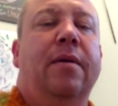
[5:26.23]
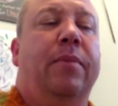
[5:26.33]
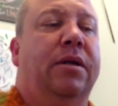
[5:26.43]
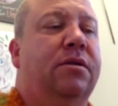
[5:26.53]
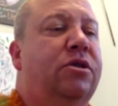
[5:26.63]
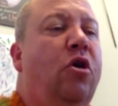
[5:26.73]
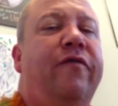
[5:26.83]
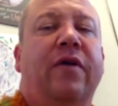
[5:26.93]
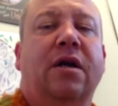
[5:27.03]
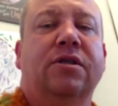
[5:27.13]
But so
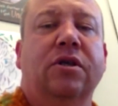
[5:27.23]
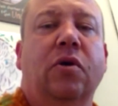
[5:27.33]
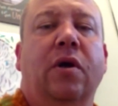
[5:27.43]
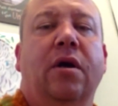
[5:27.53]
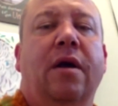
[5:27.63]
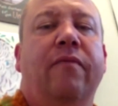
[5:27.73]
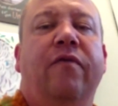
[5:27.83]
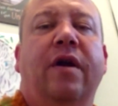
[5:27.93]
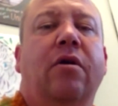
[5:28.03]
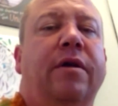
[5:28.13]
far, so good. I'm
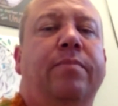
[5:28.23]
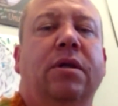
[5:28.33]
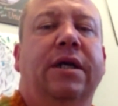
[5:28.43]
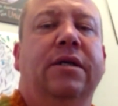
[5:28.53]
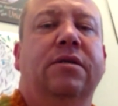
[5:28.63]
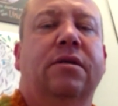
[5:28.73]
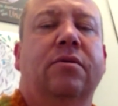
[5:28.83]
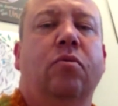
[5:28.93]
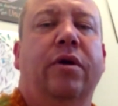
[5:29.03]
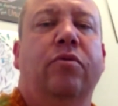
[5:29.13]
very pleased
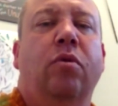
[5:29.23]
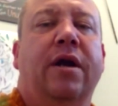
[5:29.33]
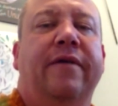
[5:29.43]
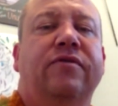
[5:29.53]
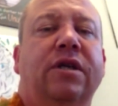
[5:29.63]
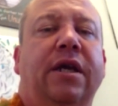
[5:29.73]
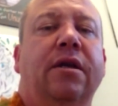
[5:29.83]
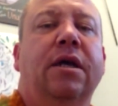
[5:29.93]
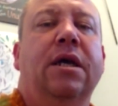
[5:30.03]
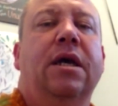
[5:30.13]
with what I've seen,
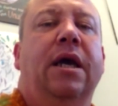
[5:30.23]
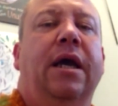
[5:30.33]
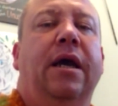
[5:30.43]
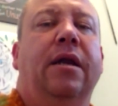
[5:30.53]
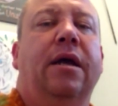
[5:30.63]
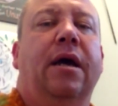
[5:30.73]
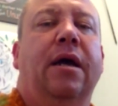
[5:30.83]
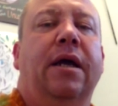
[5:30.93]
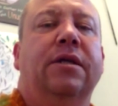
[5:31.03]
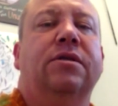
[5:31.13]
and
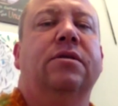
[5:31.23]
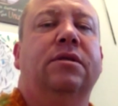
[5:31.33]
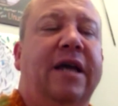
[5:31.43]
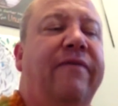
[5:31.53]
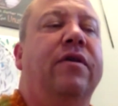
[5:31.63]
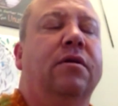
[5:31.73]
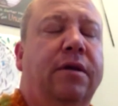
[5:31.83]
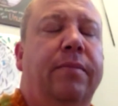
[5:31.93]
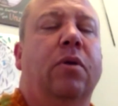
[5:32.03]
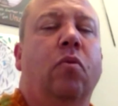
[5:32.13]
it's definitely
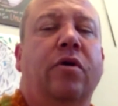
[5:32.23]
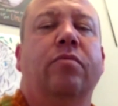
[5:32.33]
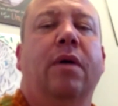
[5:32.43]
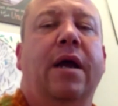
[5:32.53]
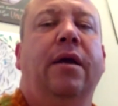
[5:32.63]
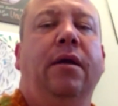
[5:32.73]
been worth my